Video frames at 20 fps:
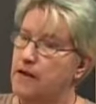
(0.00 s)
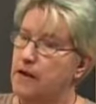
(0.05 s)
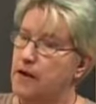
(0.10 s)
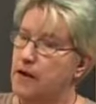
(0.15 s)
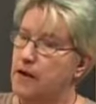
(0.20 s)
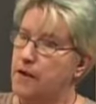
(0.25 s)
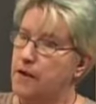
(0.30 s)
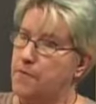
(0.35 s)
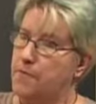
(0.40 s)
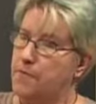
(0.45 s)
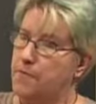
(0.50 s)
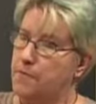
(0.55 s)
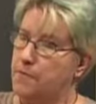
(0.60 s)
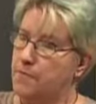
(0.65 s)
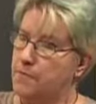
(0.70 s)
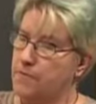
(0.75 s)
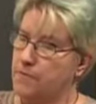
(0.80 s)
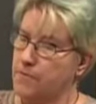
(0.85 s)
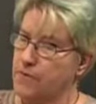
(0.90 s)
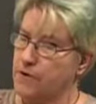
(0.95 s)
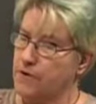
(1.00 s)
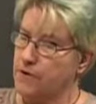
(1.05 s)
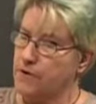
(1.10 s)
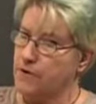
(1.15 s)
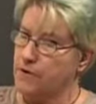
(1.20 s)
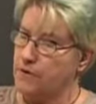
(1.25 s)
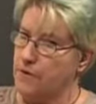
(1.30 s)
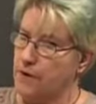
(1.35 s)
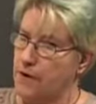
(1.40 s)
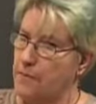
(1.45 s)

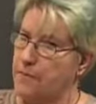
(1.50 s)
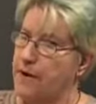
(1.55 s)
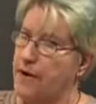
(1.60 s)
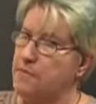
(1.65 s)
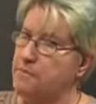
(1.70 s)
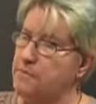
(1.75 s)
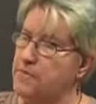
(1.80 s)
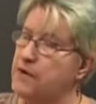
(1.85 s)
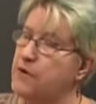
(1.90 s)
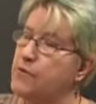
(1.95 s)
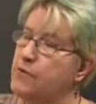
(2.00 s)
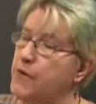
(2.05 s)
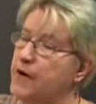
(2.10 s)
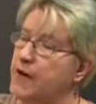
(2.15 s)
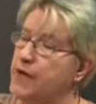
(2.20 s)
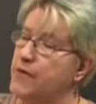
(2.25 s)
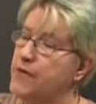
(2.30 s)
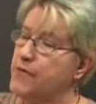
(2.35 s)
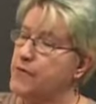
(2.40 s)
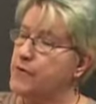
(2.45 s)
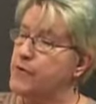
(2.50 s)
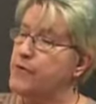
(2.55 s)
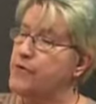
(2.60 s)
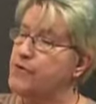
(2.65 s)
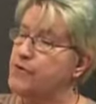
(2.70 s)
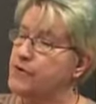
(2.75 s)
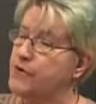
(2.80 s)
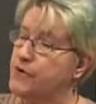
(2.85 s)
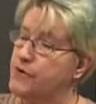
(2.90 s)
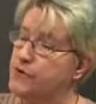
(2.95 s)
About midway through
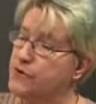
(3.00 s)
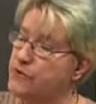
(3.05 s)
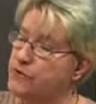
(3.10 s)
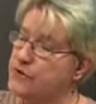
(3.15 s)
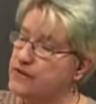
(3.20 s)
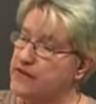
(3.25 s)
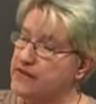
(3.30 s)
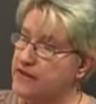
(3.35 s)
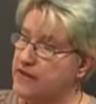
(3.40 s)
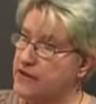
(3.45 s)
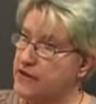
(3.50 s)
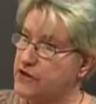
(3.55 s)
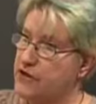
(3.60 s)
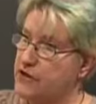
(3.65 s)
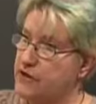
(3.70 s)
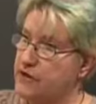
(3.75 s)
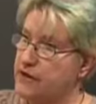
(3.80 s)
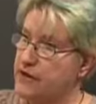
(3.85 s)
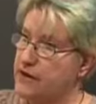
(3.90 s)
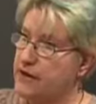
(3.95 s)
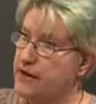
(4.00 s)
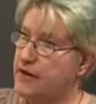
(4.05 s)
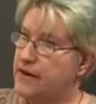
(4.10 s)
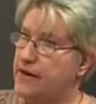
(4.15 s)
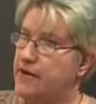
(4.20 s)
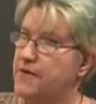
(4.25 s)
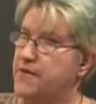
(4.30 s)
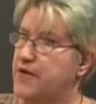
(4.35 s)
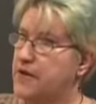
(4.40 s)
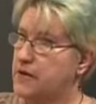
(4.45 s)
the tutoring session,
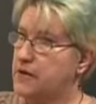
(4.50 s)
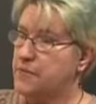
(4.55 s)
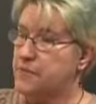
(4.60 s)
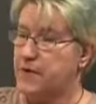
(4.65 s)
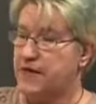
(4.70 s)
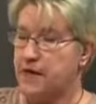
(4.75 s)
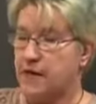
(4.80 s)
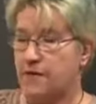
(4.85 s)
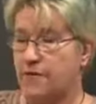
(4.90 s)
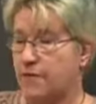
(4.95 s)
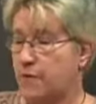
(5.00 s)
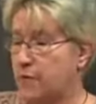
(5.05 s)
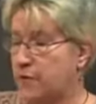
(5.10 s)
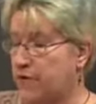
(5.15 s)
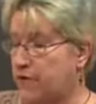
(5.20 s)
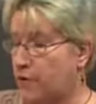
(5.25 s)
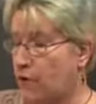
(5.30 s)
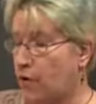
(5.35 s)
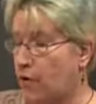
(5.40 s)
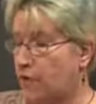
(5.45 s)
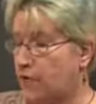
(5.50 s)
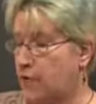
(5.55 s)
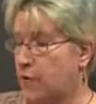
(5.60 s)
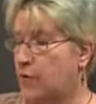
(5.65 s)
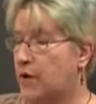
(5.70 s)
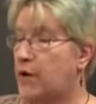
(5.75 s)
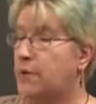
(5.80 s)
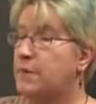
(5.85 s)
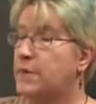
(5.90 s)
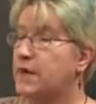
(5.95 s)
things became
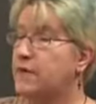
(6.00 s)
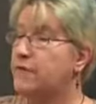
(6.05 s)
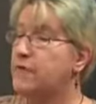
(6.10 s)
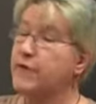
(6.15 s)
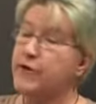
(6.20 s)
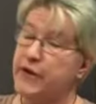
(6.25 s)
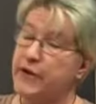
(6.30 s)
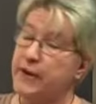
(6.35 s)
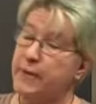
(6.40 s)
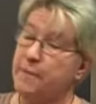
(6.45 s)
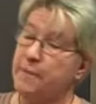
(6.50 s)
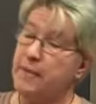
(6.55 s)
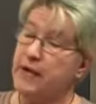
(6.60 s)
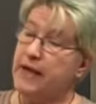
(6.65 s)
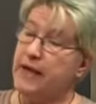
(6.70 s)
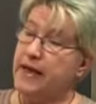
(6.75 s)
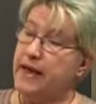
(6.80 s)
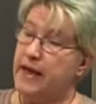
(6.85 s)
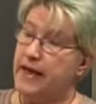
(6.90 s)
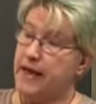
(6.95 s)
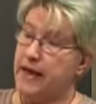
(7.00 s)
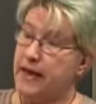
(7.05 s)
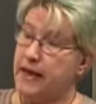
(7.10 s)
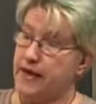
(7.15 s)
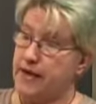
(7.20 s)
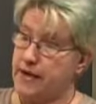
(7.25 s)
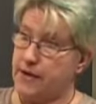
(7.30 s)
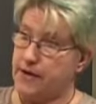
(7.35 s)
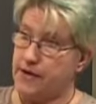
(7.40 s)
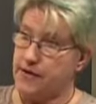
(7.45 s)
overwhelming for him,
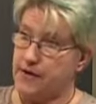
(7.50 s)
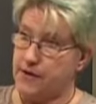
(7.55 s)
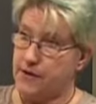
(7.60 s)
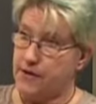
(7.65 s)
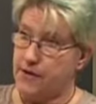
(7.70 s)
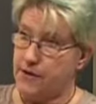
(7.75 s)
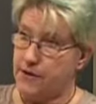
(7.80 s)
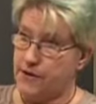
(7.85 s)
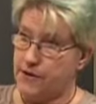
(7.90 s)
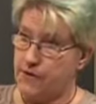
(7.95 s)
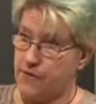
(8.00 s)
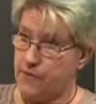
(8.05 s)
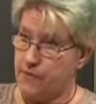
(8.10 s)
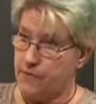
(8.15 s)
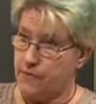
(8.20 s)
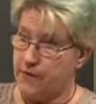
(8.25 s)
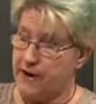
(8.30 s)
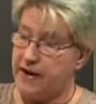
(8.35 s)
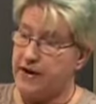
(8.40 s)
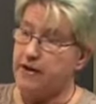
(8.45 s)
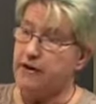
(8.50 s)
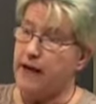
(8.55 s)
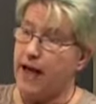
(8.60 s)
and he ran